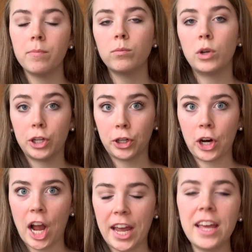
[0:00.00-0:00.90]
when you're
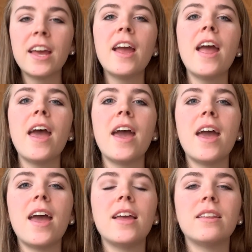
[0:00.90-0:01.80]
crying,
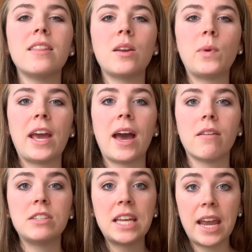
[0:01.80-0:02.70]
and then we
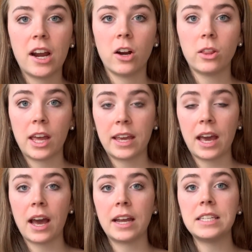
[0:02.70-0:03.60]
have tear, like
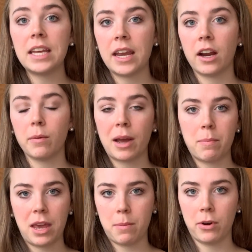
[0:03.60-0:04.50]
I tear my
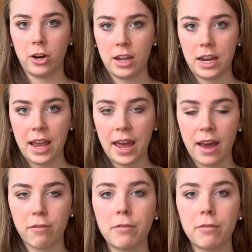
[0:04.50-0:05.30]
paper in half.